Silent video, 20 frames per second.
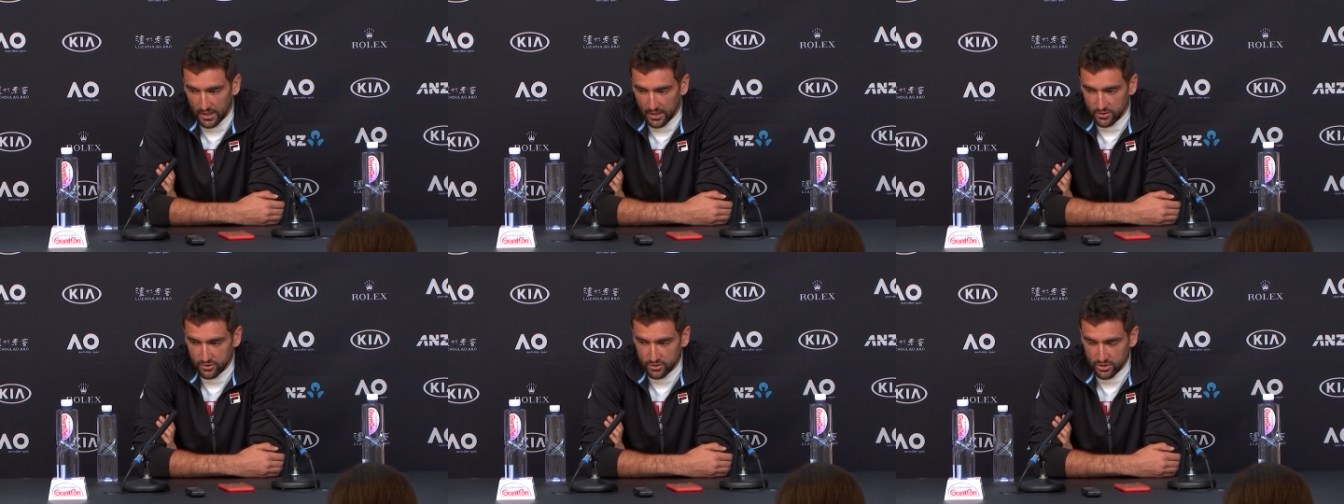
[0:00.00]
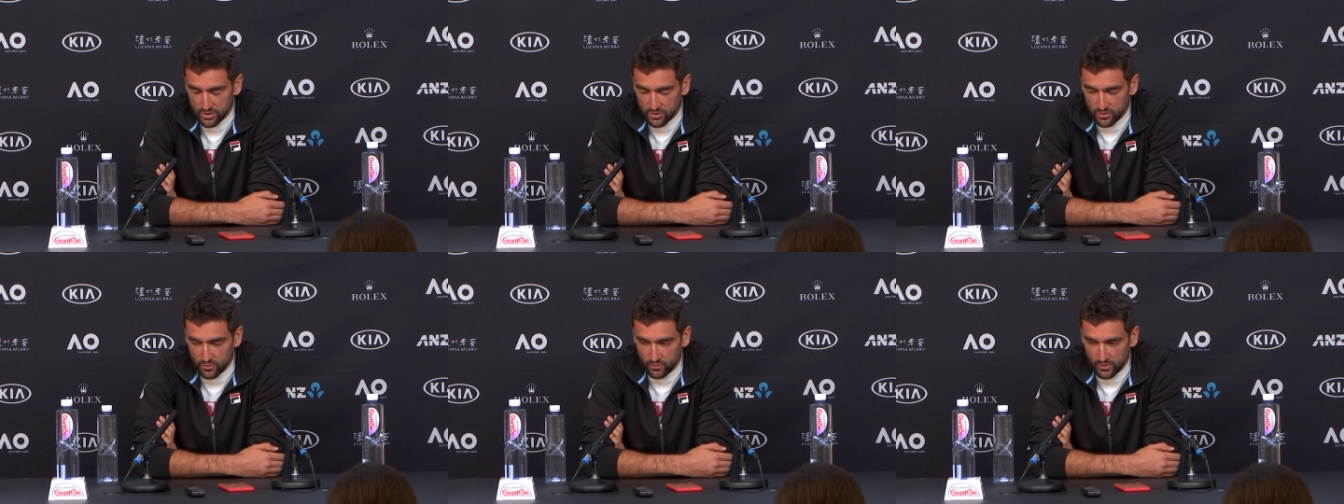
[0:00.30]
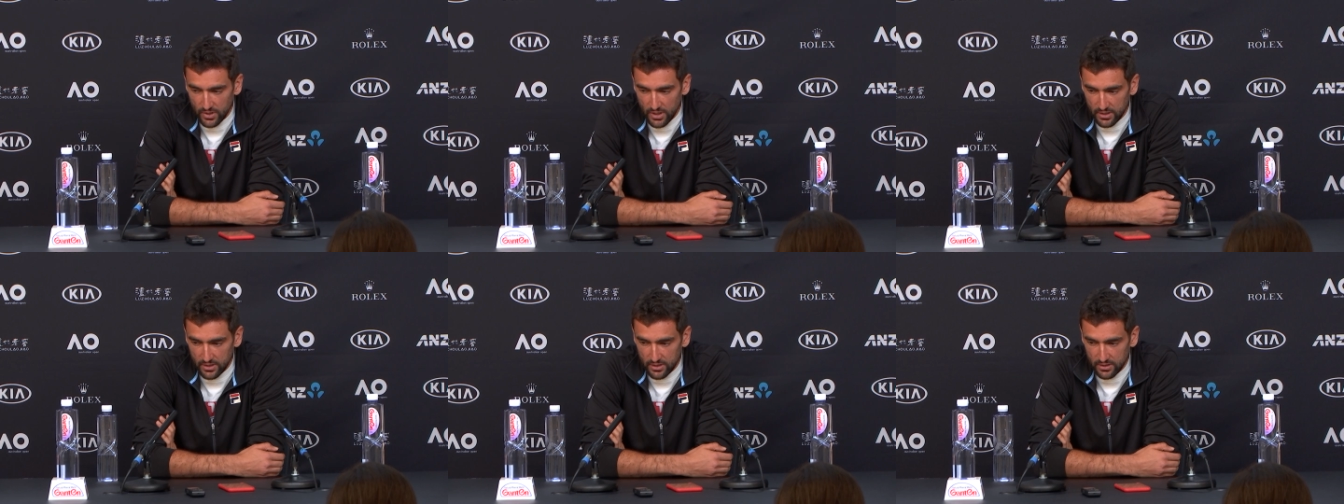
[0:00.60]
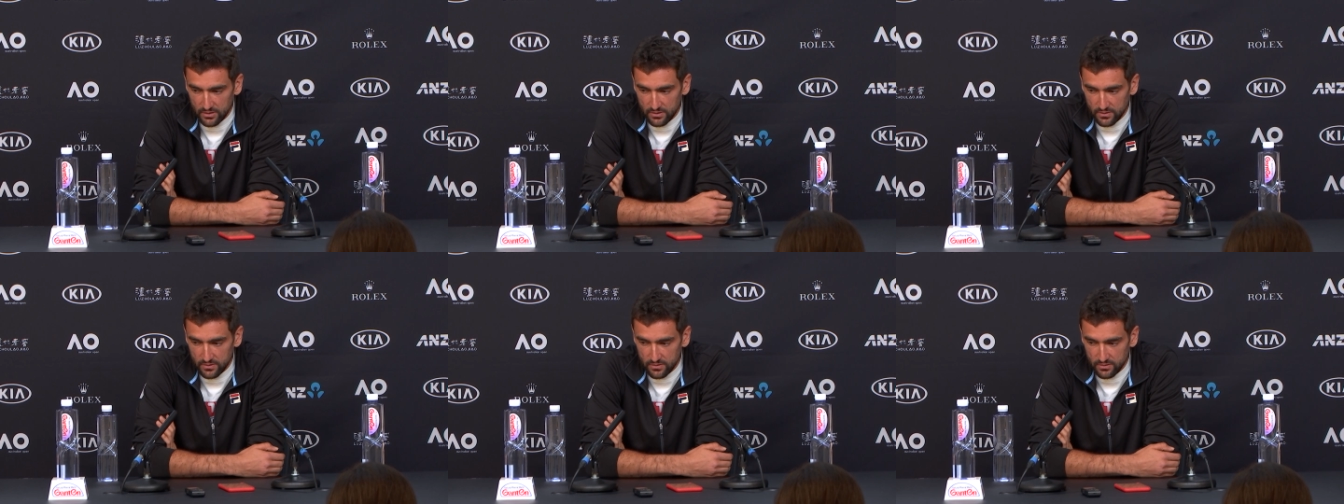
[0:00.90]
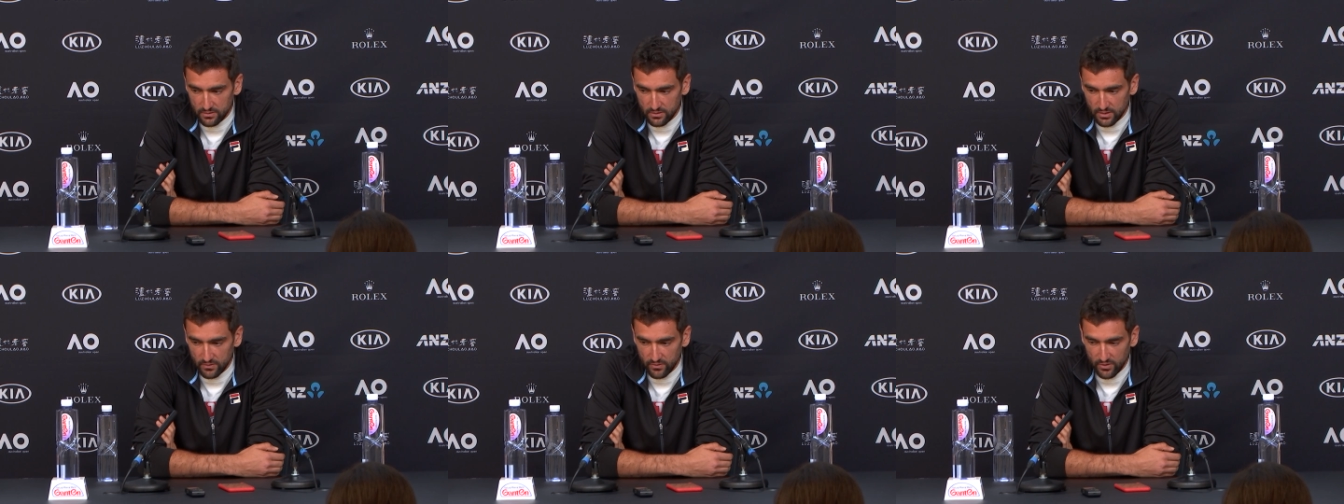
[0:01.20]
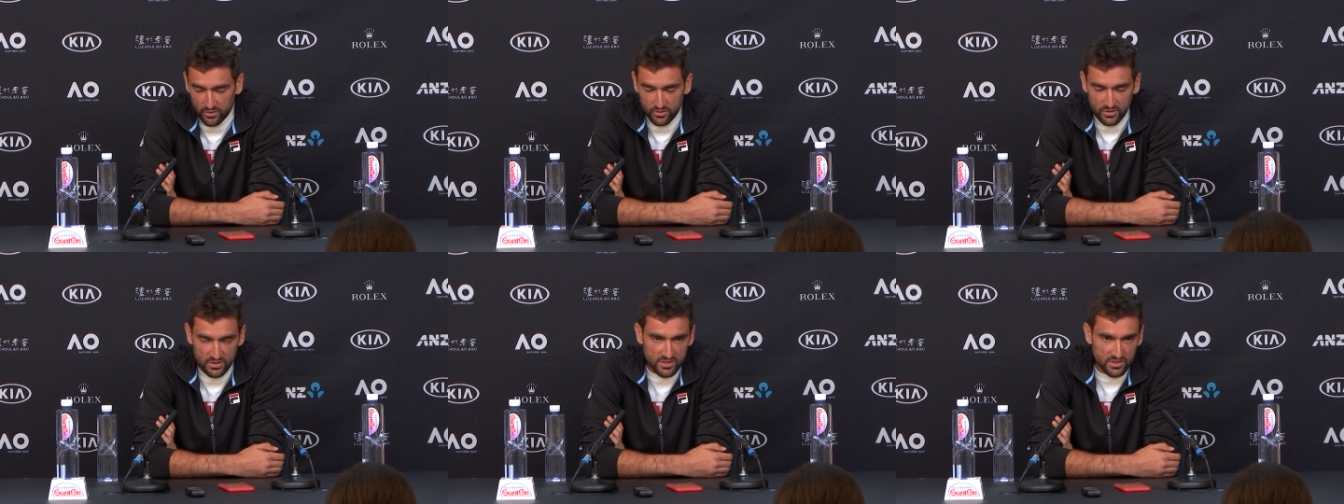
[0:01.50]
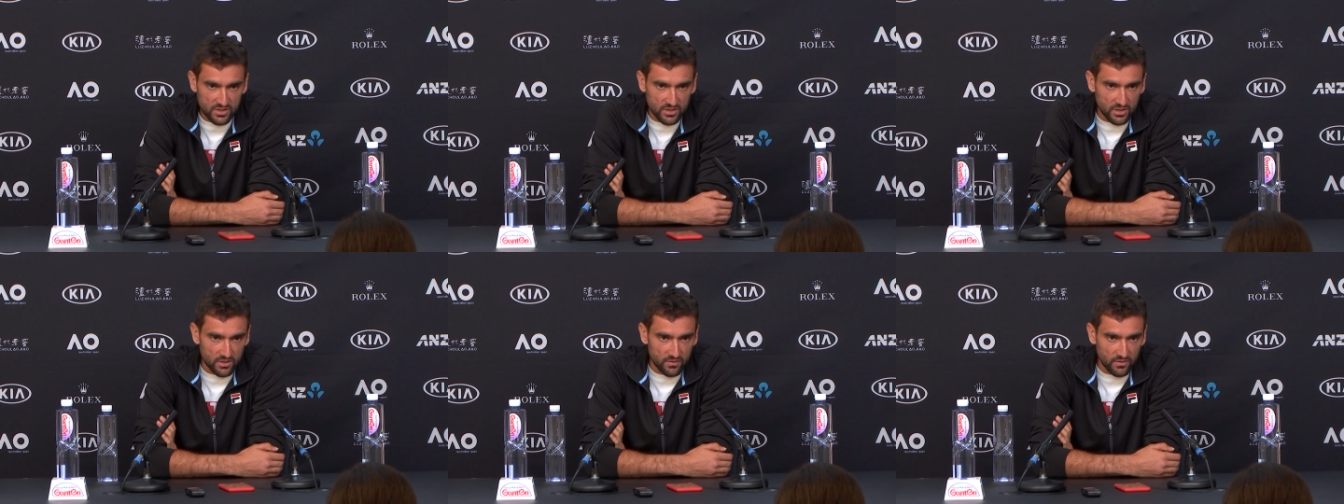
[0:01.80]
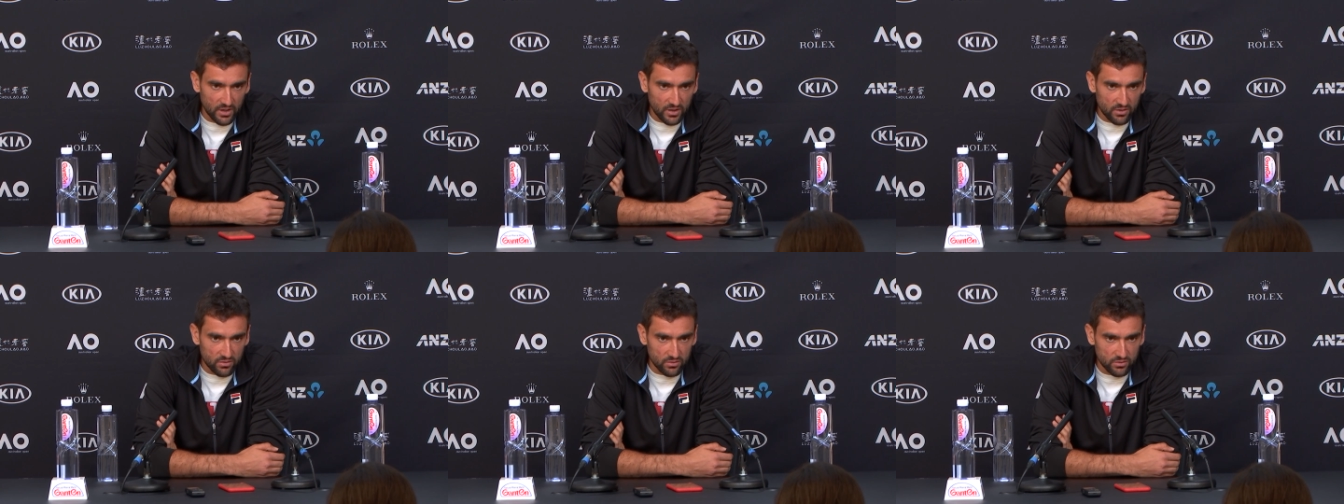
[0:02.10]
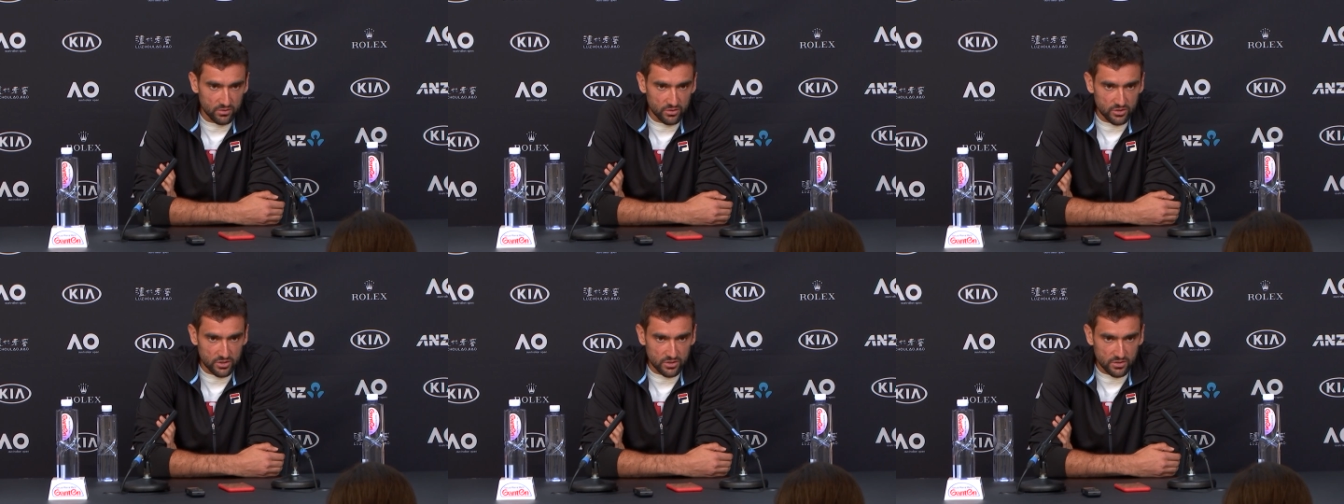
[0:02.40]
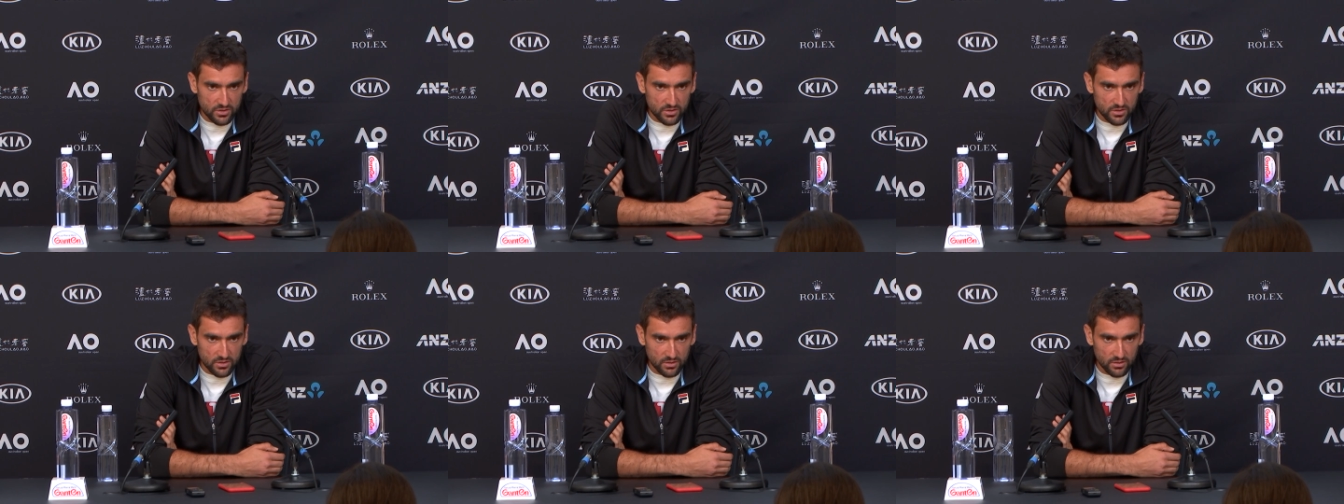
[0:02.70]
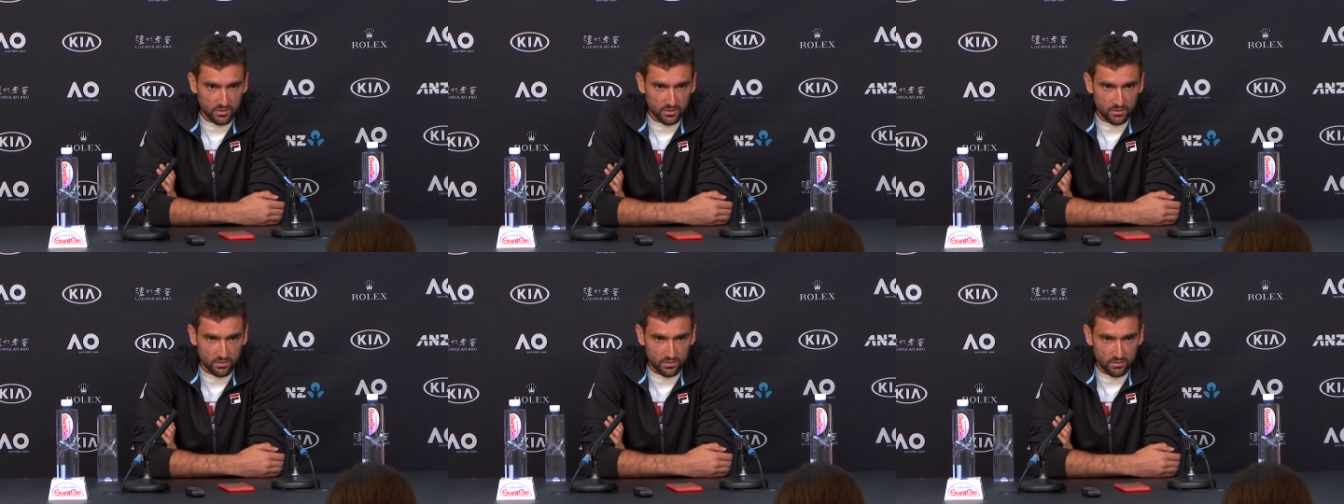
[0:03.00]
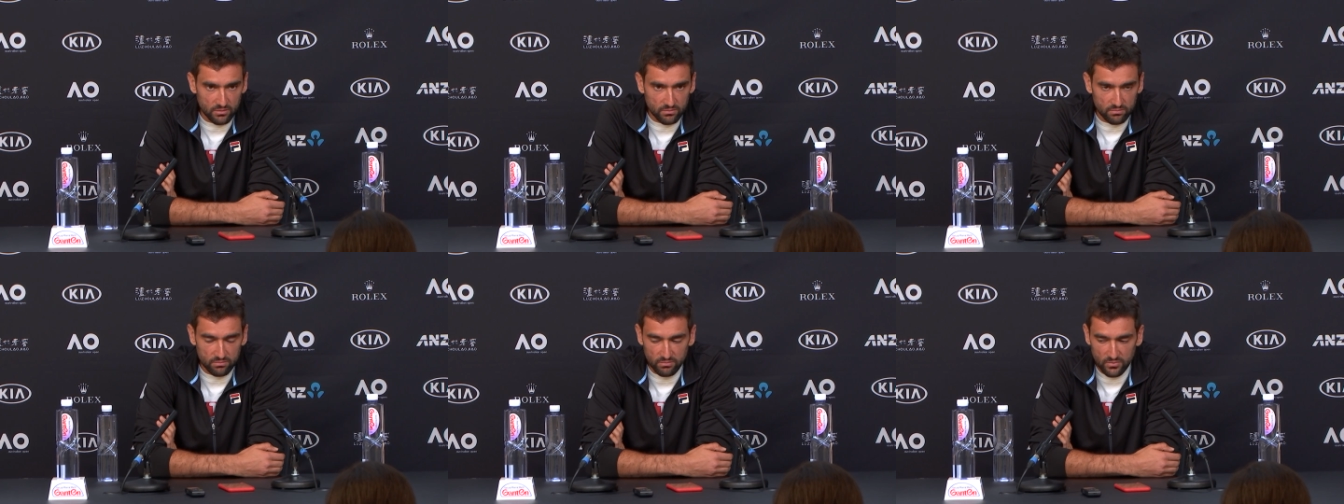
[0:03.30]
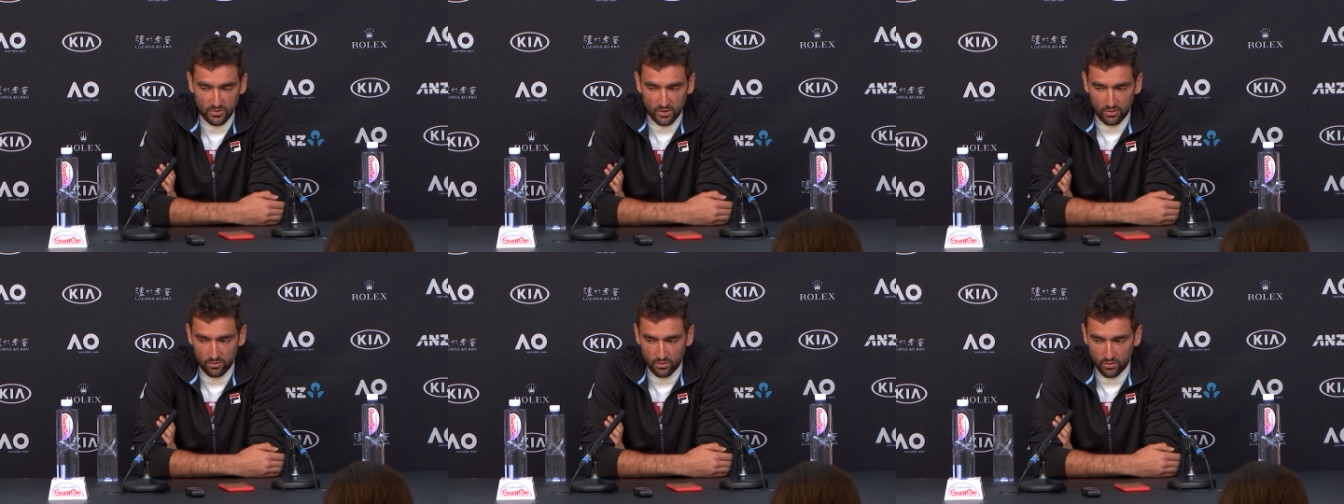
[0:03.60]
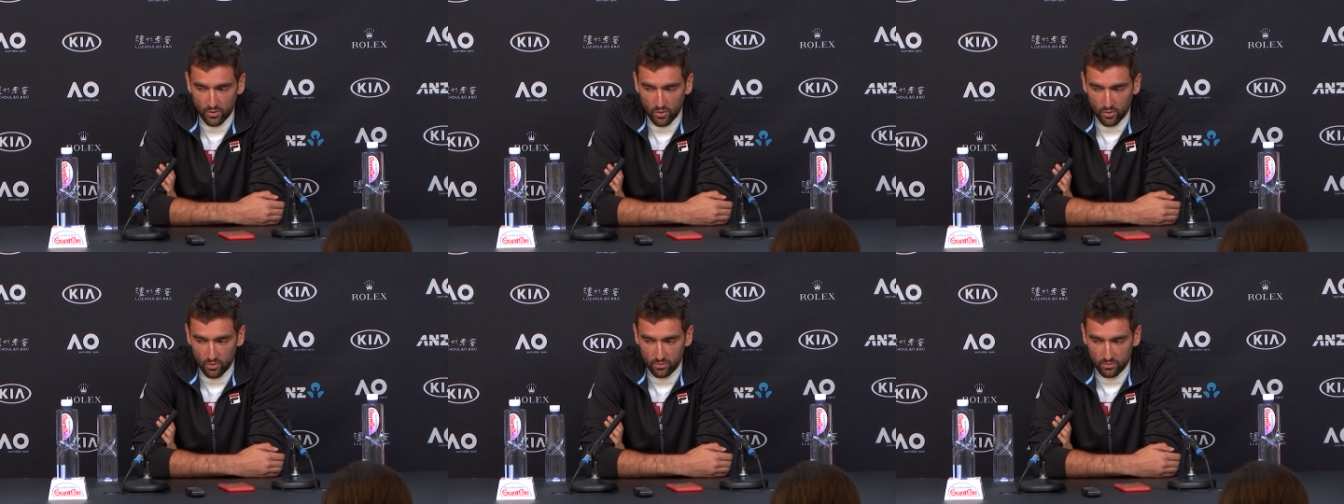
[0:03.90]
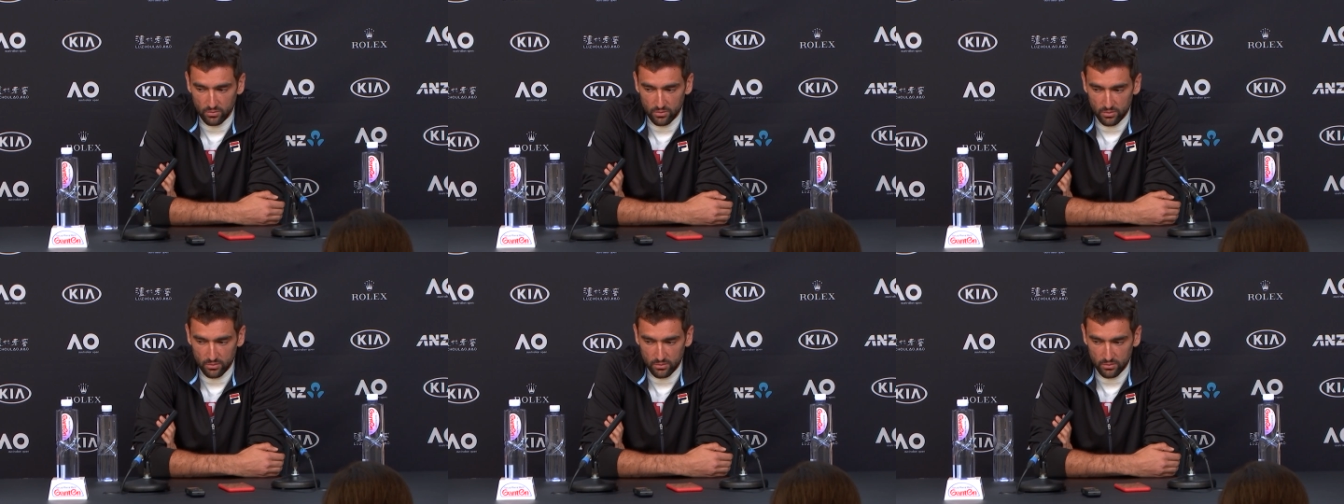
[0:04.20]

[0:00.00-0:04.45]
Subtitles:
just to run, and even on the serve I couldn't just you know,